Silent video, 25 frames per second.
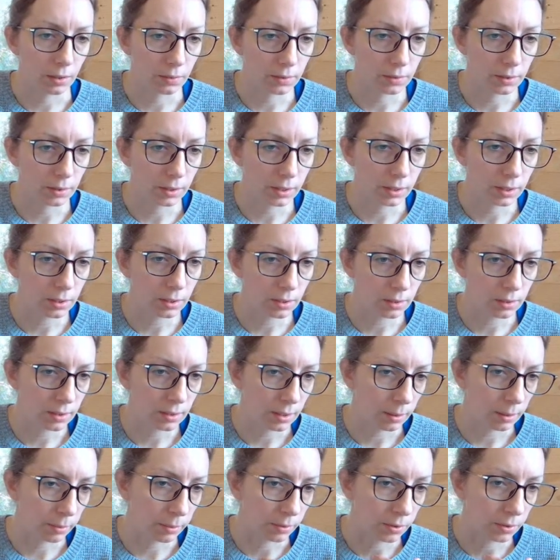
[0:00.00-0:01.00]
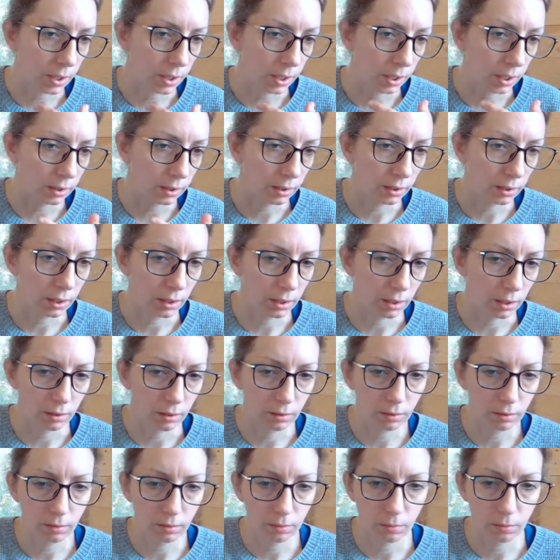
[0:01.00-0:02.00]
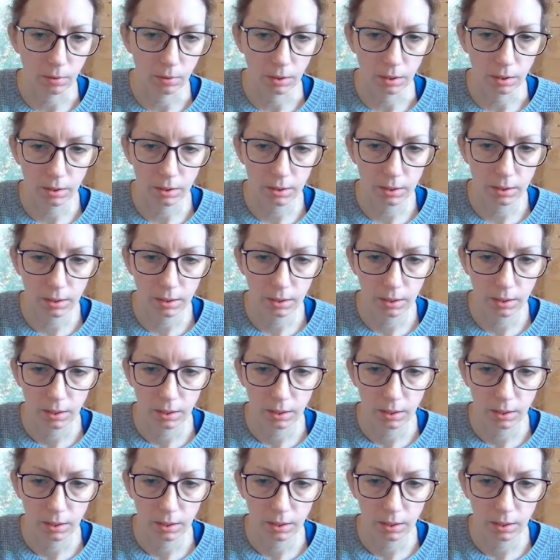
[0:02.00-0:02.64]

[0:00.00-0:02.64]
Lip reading: So let's just double check that that worked.